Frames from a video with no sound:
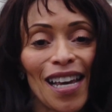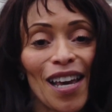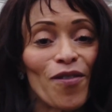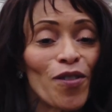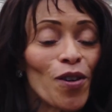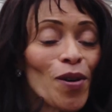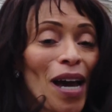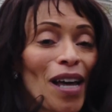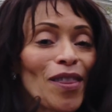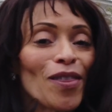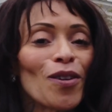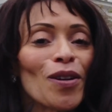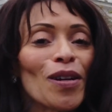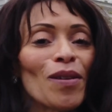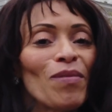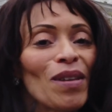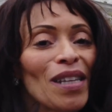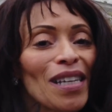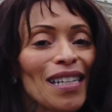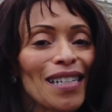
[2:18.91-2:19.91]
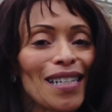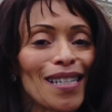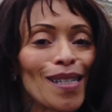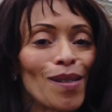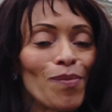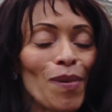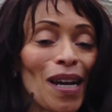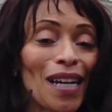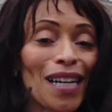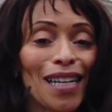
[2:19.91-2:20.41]
If you had $30 million to
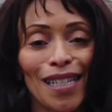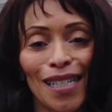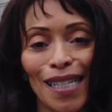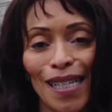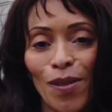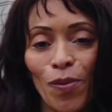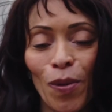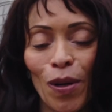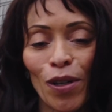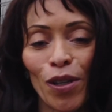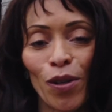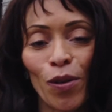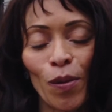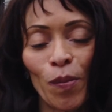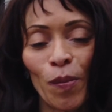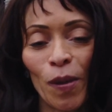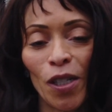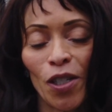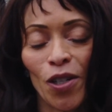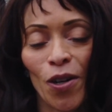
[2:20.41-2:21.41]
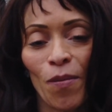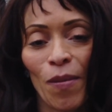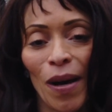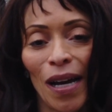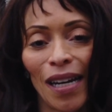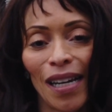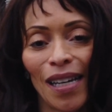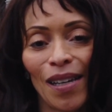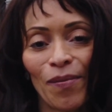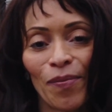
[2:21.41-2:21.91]
spend, is this where you would put your
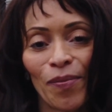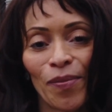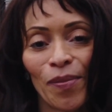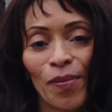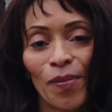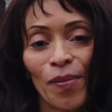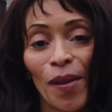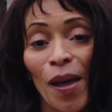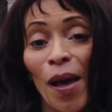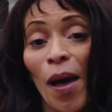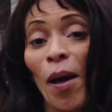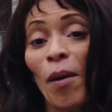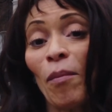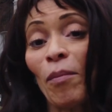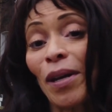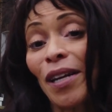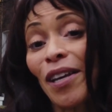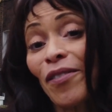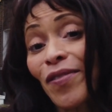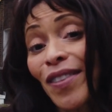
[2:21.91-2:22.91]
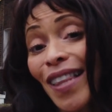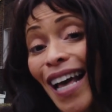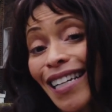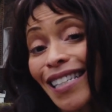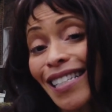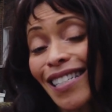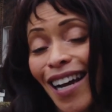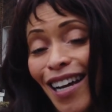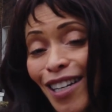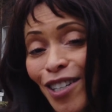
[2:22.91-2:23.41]
money? But if
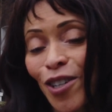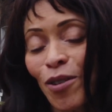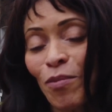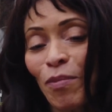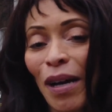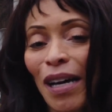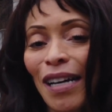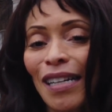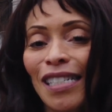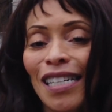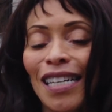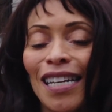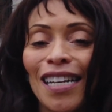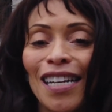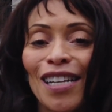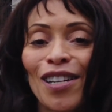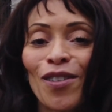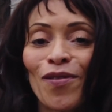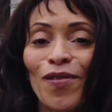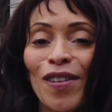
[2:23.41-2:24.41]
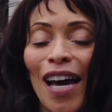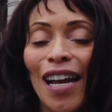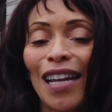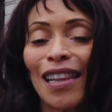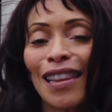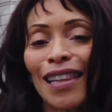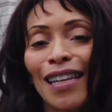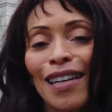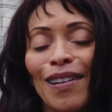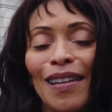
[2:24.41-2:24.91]
that's not your budget and you've got a
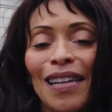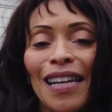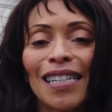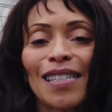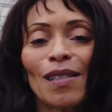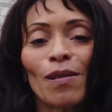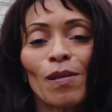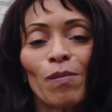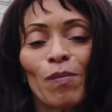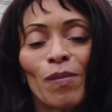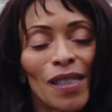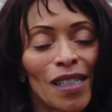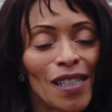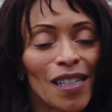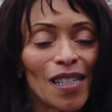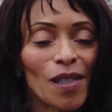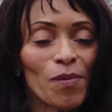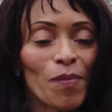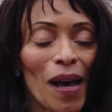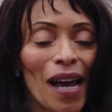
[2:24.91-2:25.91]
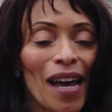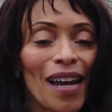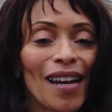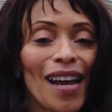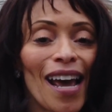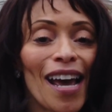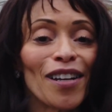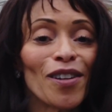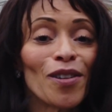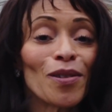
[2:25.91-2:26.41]
little less to spend
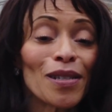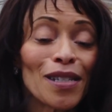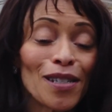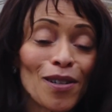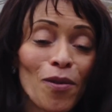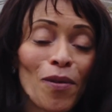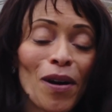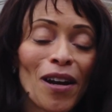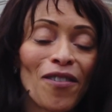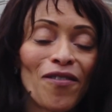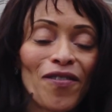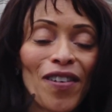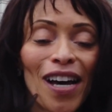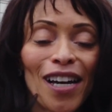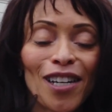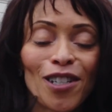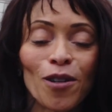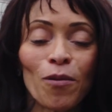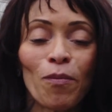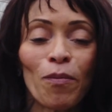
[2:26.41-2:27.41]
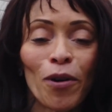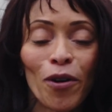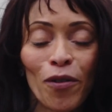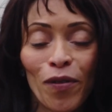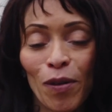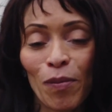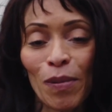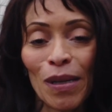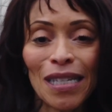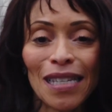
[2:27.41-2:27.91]
and you still want to find your
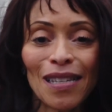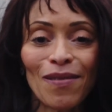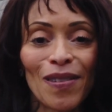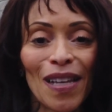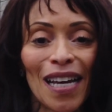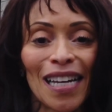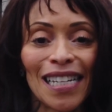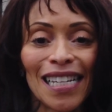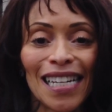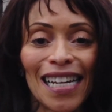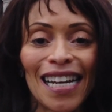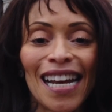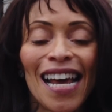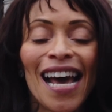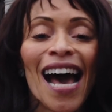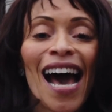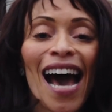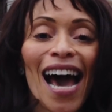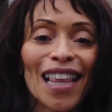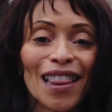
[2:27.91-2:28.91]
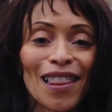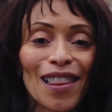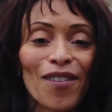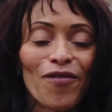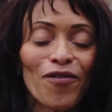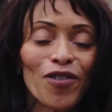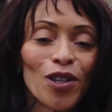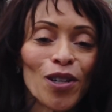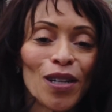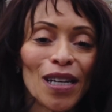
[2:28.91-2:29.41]
perfect piece of London, I'd
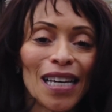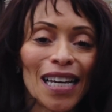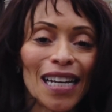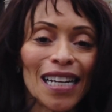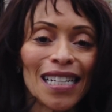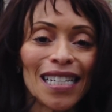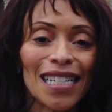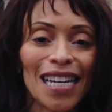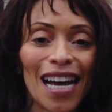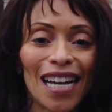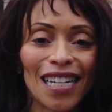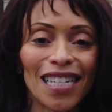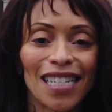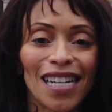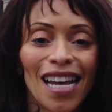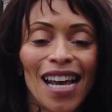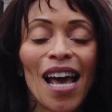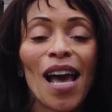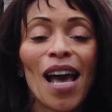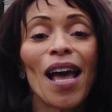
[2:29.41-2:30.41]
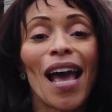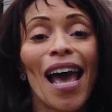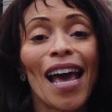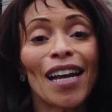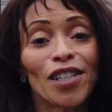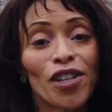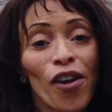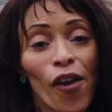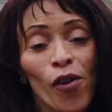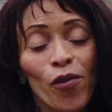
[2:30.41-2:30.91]
love for you to get in touch.
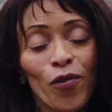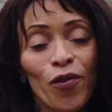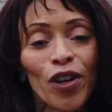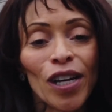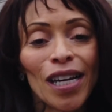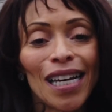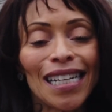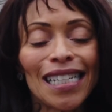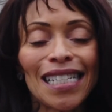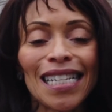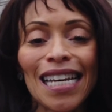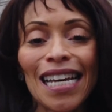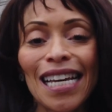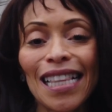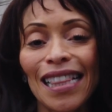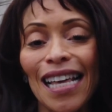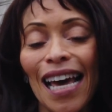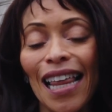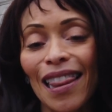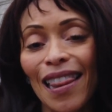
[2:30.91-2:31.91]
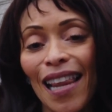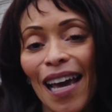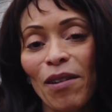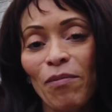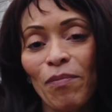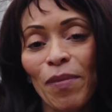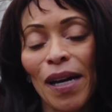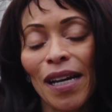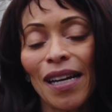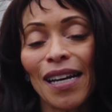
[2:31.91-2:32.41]
And don't forget to hit that
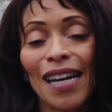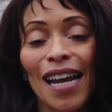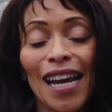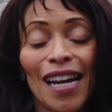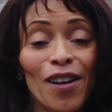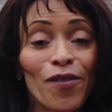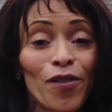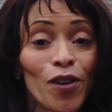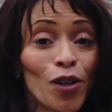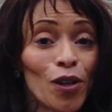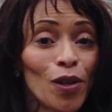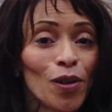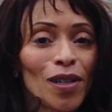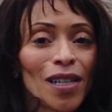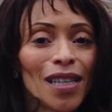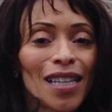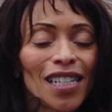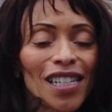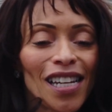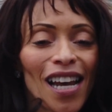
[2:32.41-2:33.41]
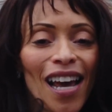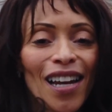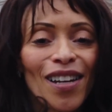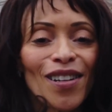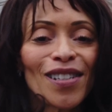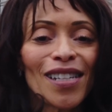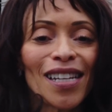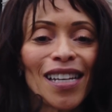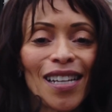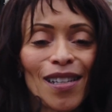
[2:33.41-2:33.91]
like button, and if you're new to the
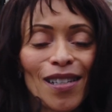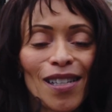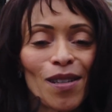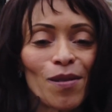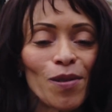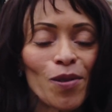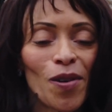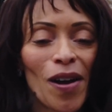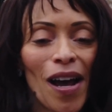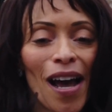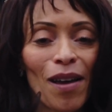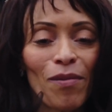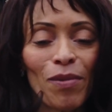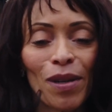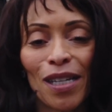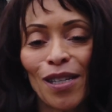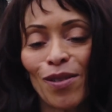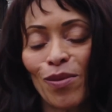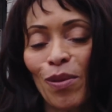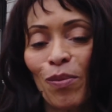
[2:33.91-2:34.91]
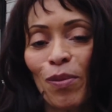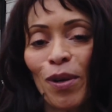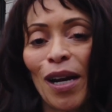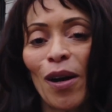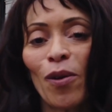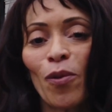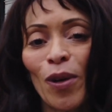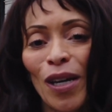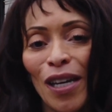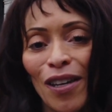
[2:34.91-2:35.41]
channel, to hit subscribe, because we put
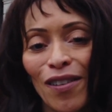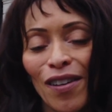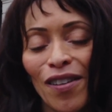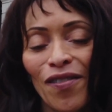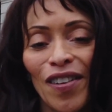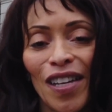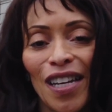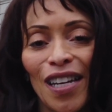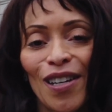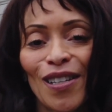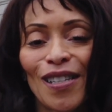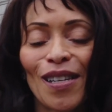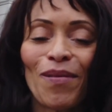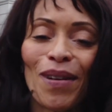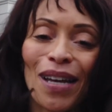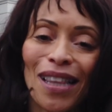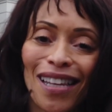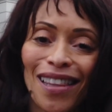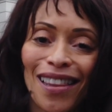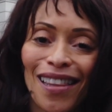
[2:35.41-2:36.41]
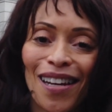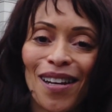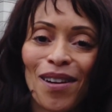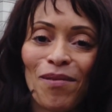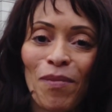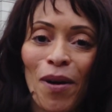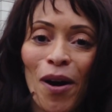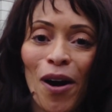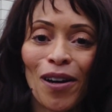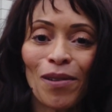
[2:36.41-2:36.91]
out weekly videos about the
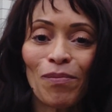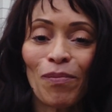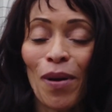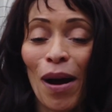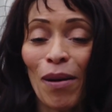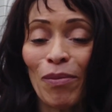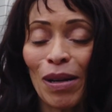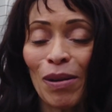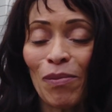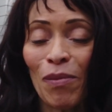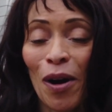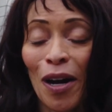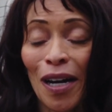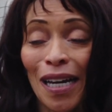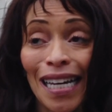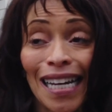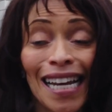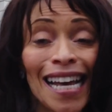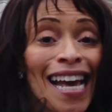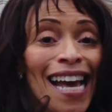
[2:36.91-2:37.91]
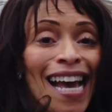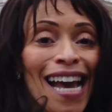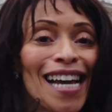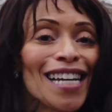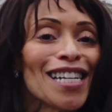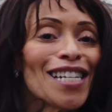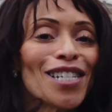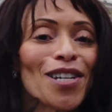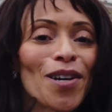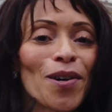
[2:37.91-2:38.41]
London property market
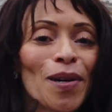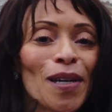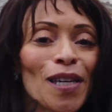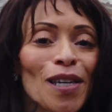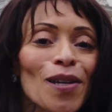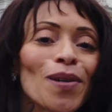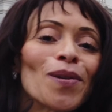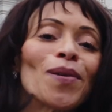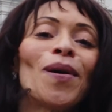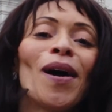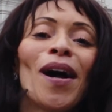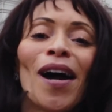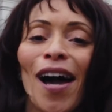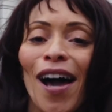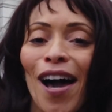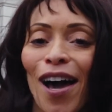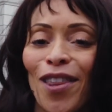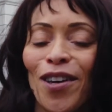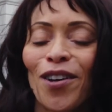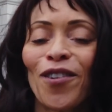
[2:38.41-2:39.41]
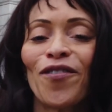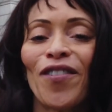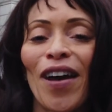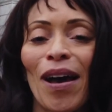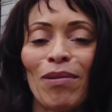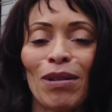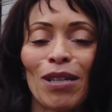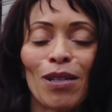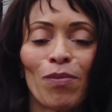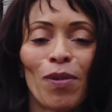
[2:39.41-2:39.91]
and showing you other
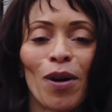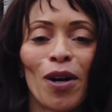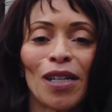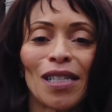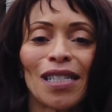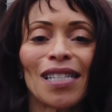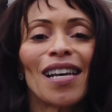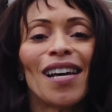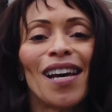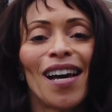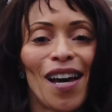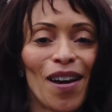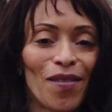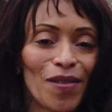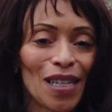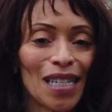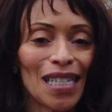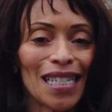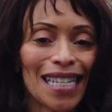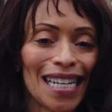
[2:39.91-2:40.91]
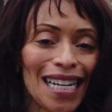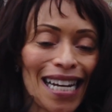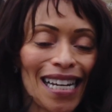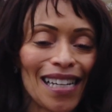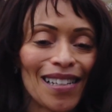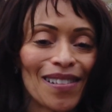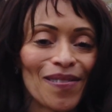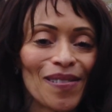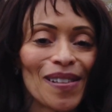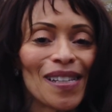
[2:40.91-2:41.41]
fabulous parts of this city.
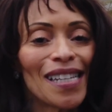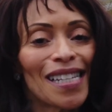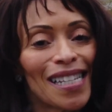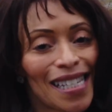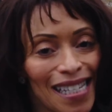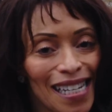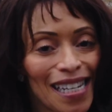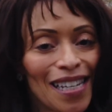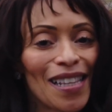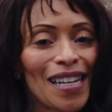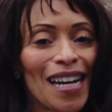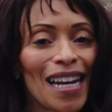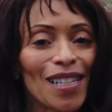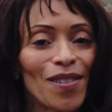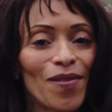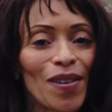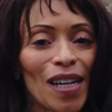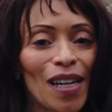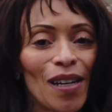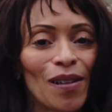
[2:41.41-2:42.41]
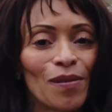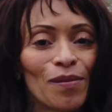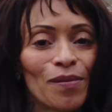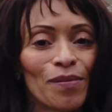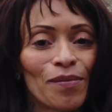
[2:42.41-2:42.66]
See you in the next video.